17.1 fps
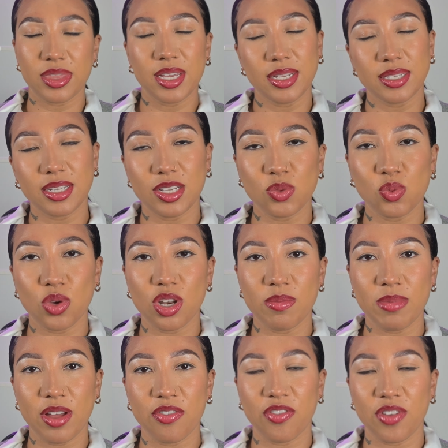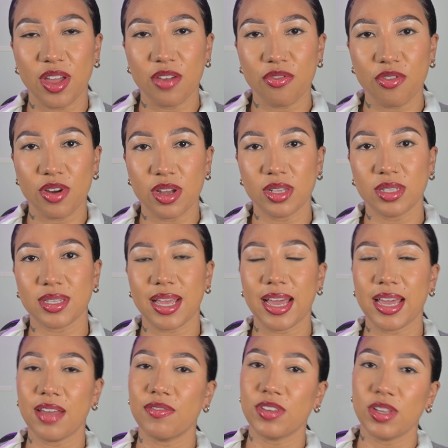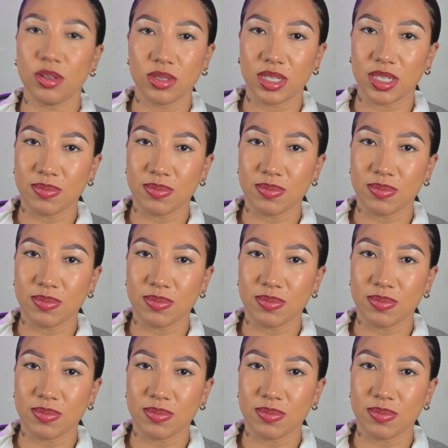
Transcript: This is one of my favourites. I have used